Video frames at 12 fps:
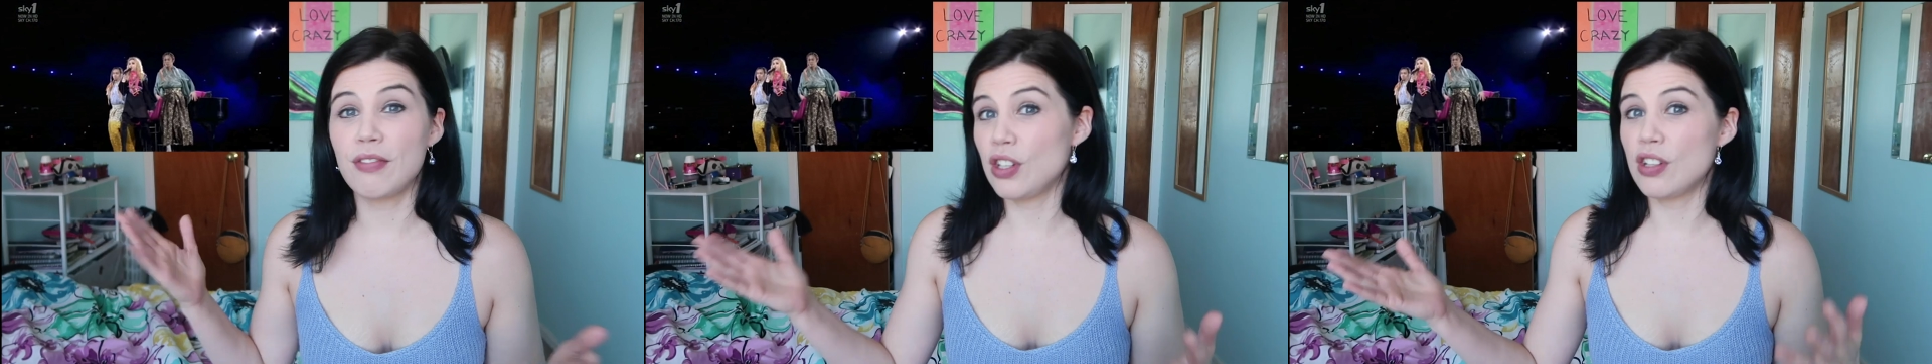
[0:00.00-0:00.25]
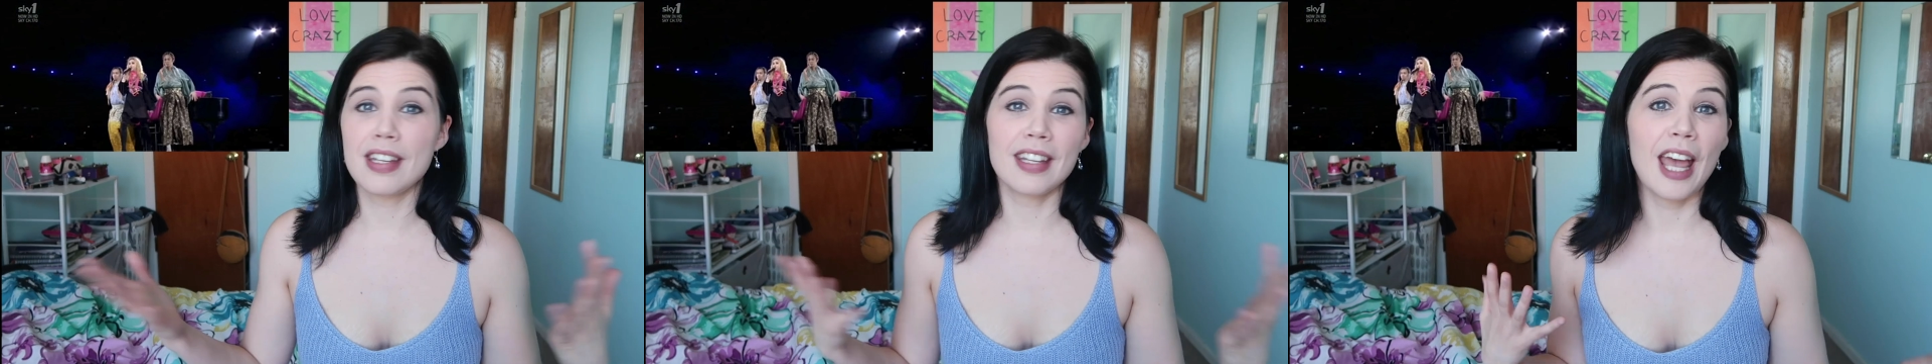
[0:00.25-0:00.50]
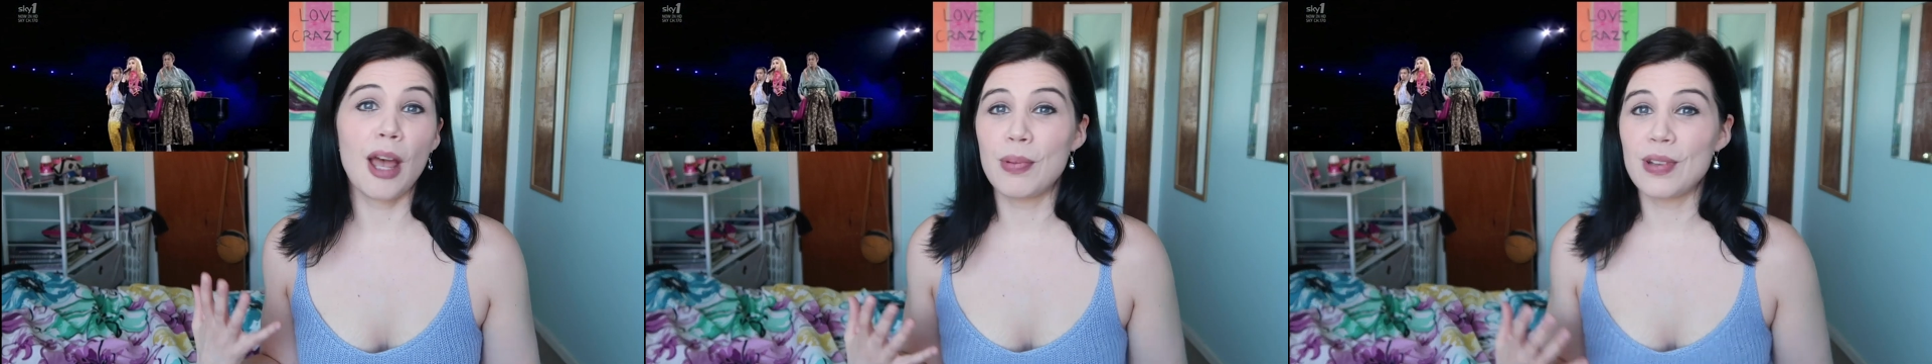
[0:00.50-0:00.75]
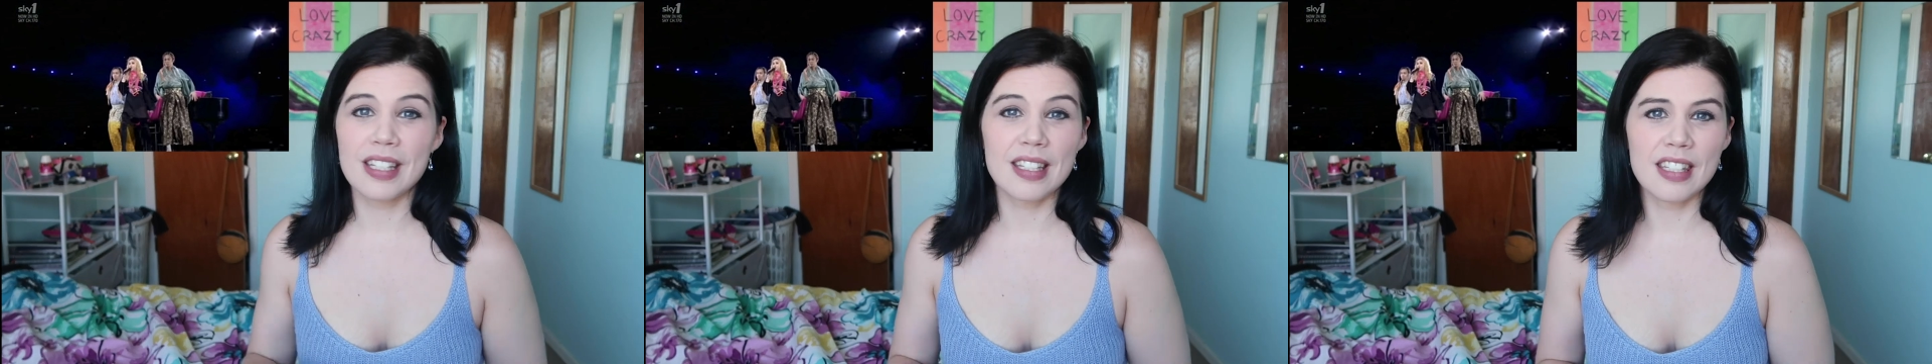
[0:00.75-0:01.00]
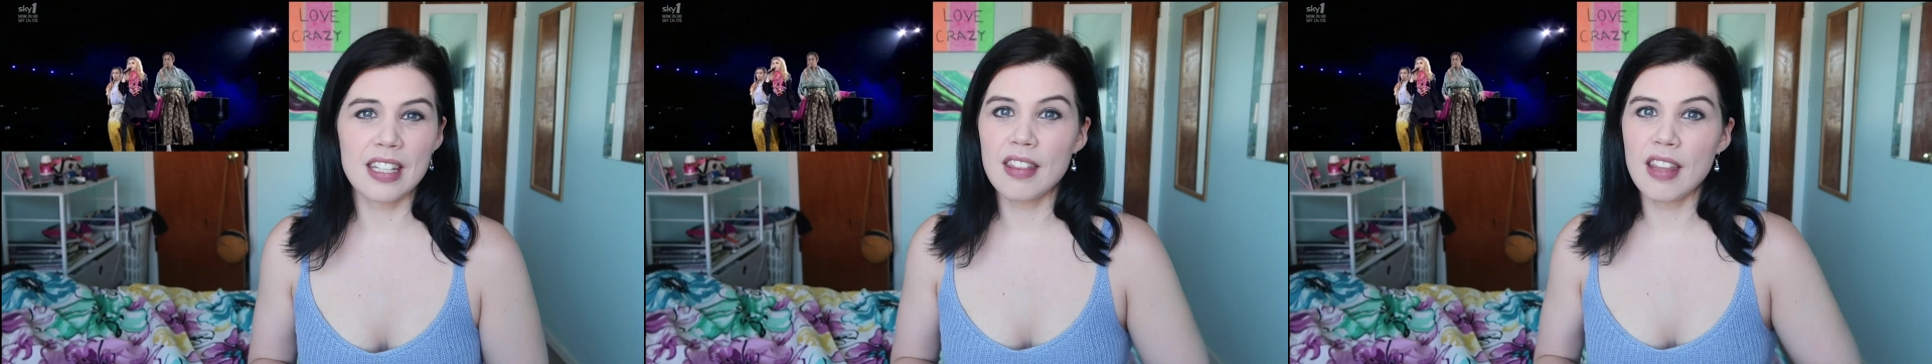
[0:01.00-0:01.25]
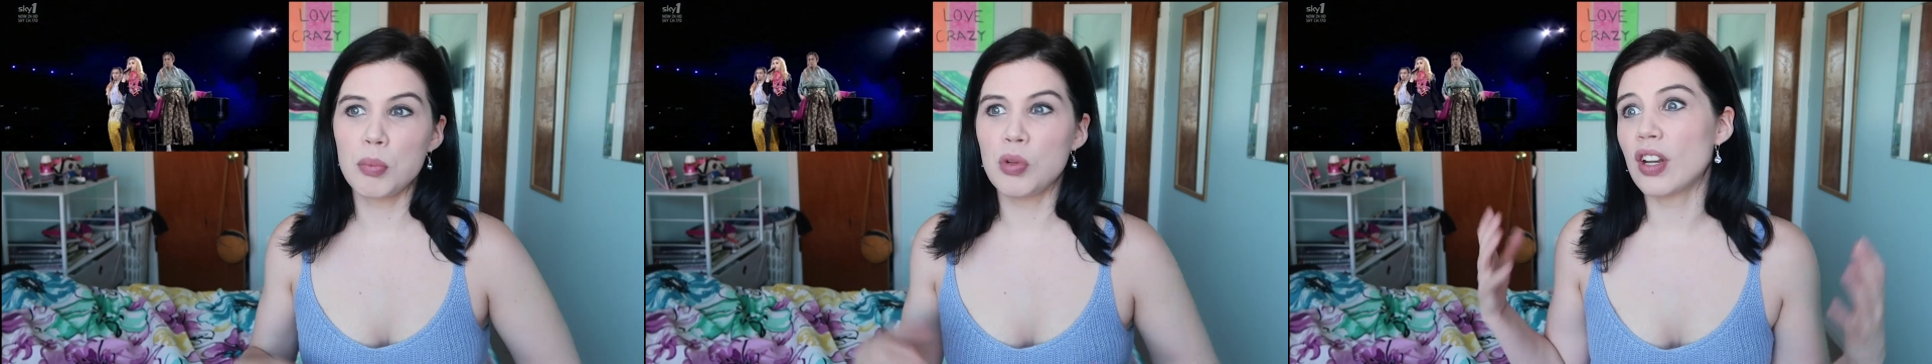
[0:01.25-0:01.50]
if you did happen to see
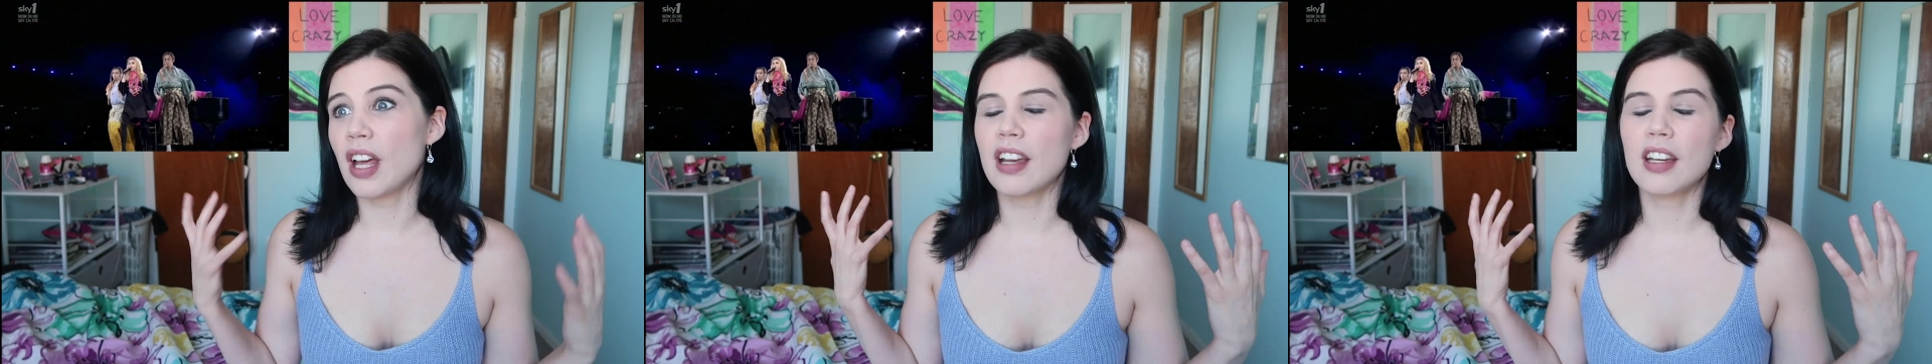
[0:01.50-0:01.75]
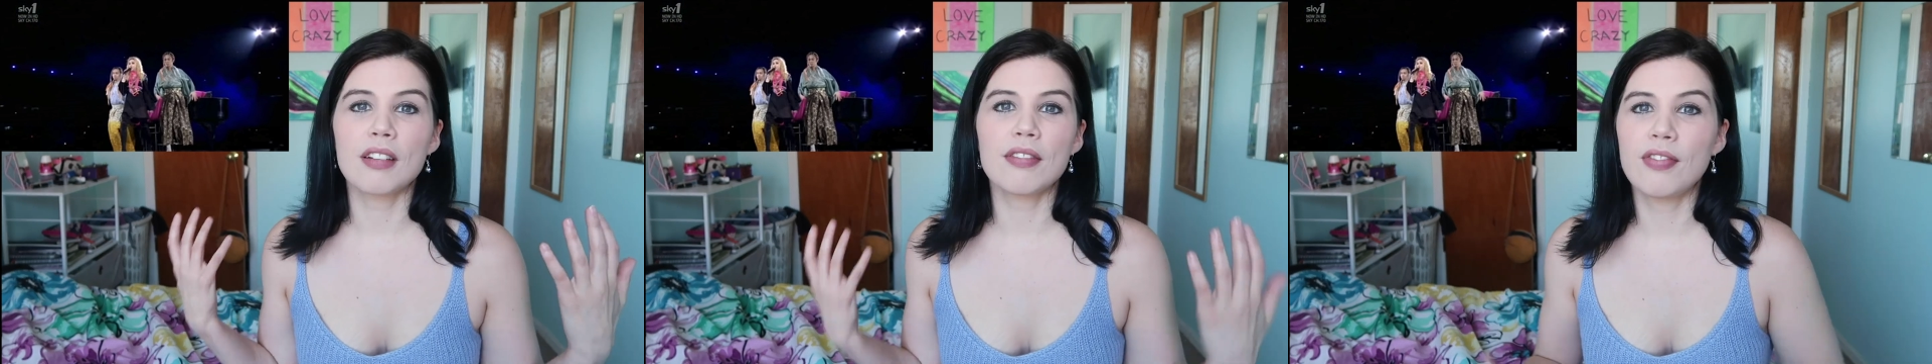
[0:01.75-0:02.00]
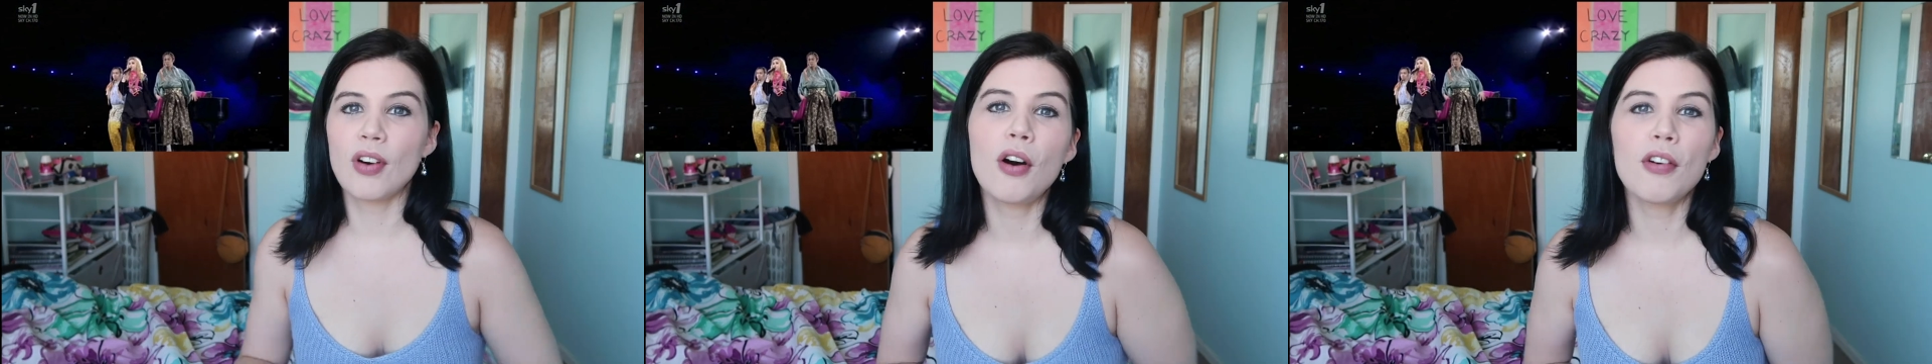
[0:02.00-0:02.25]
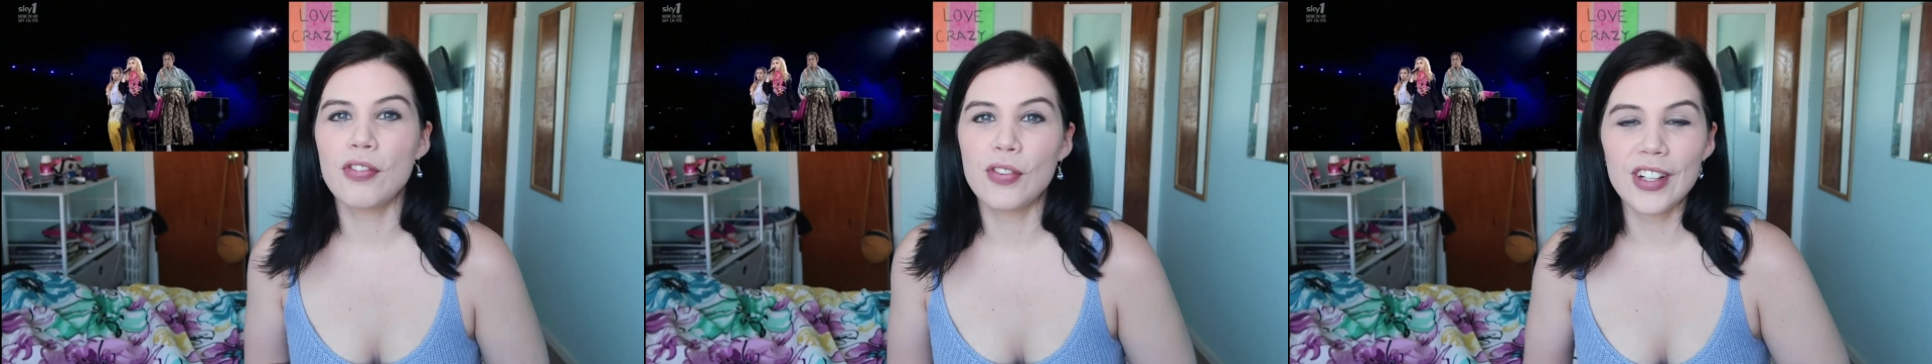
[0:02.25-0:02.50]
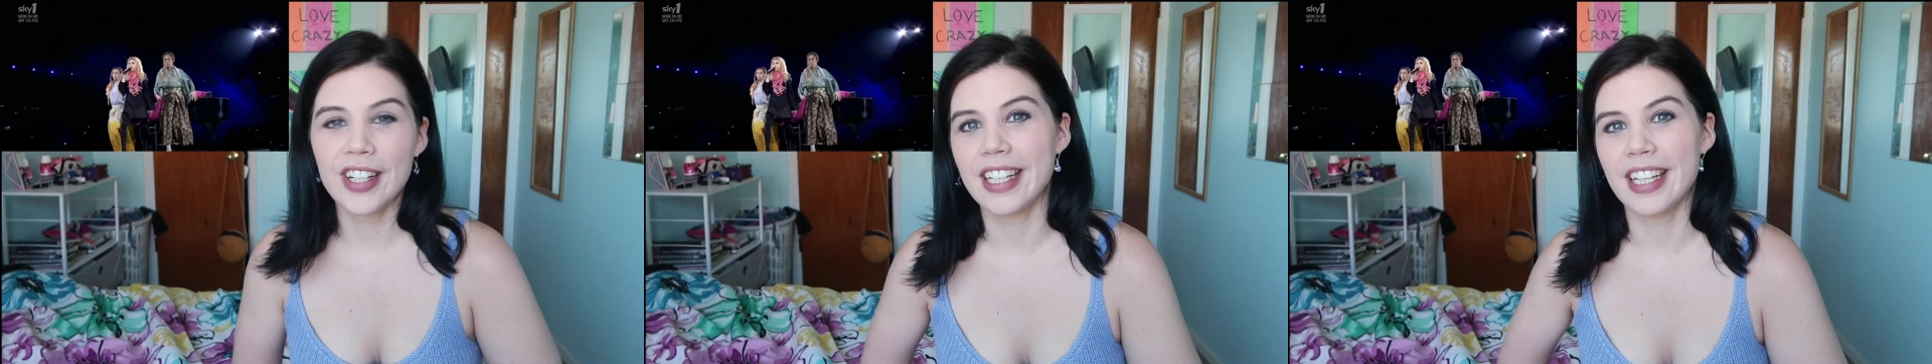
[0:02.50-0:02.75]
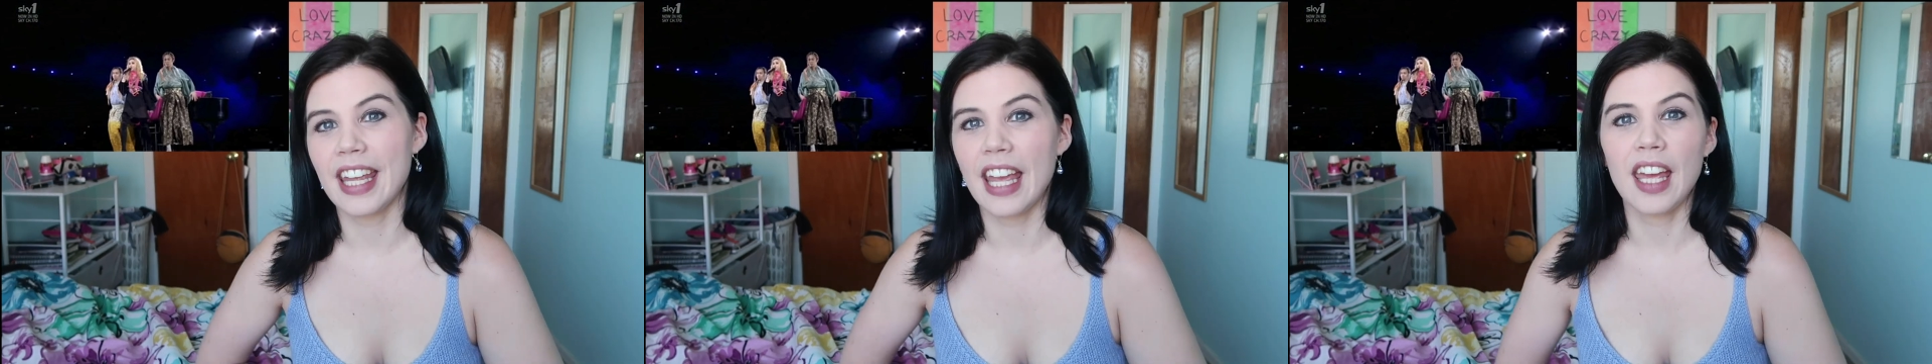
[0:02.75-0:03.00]
them, you're not going to fall for
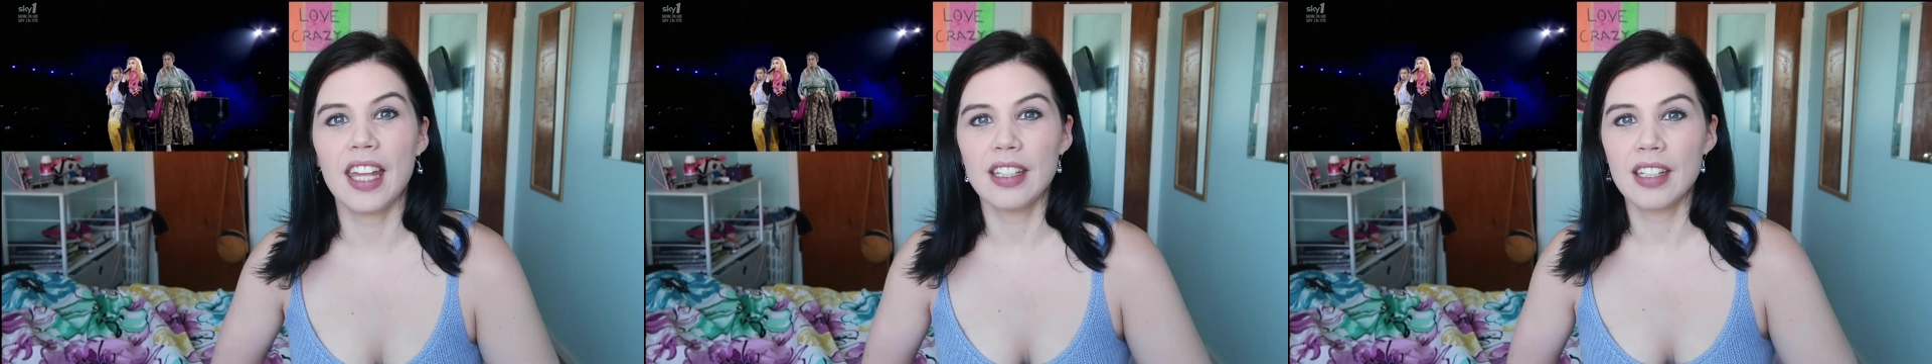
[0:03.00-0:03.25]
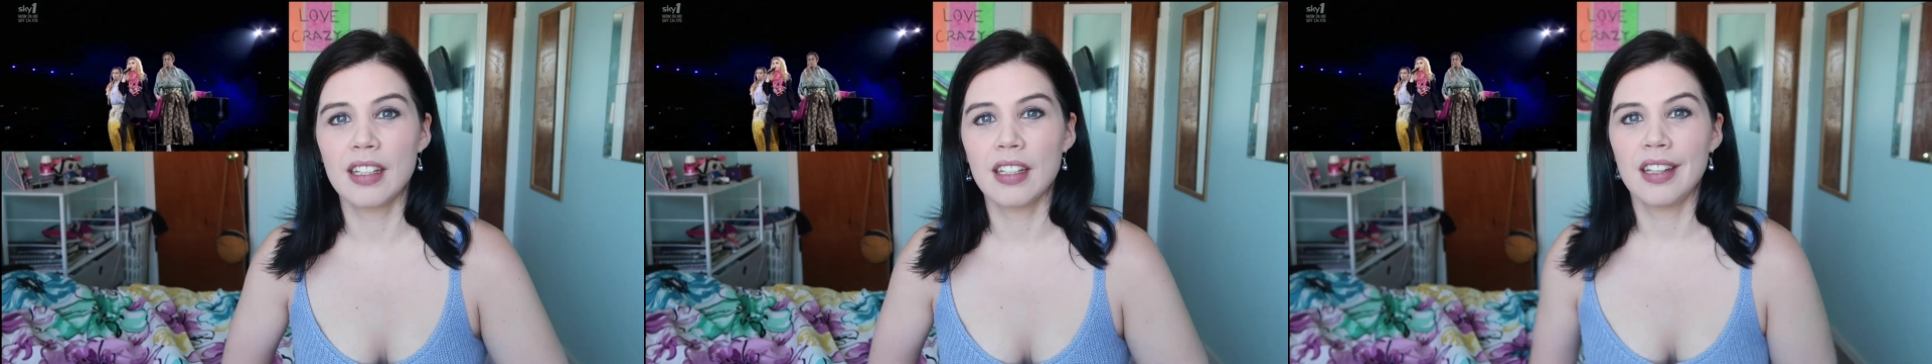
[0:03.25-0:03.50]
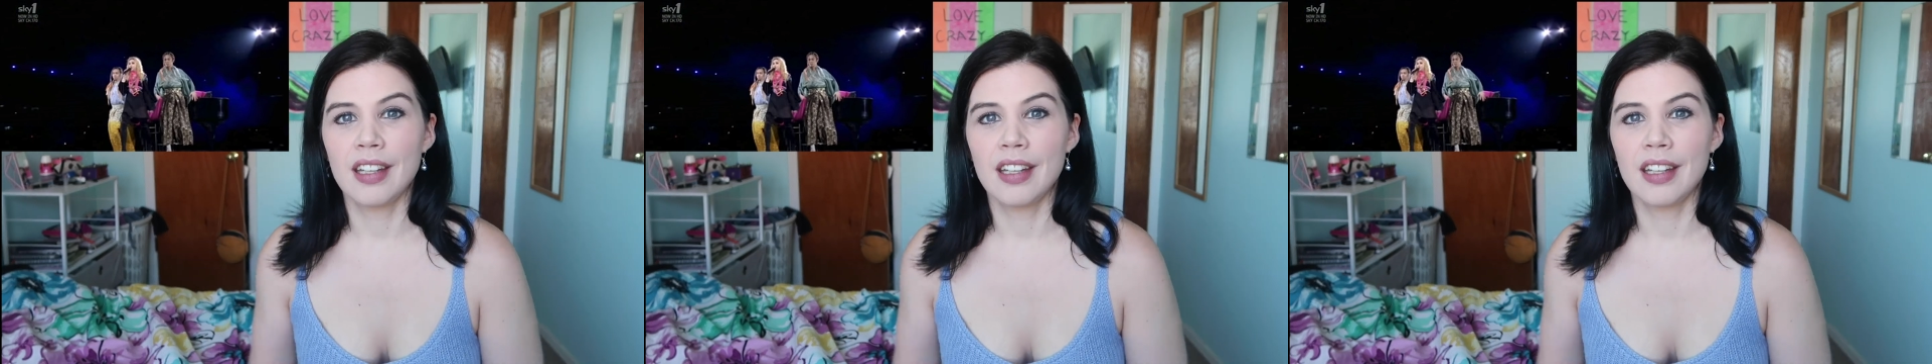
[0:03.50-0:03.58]
it again.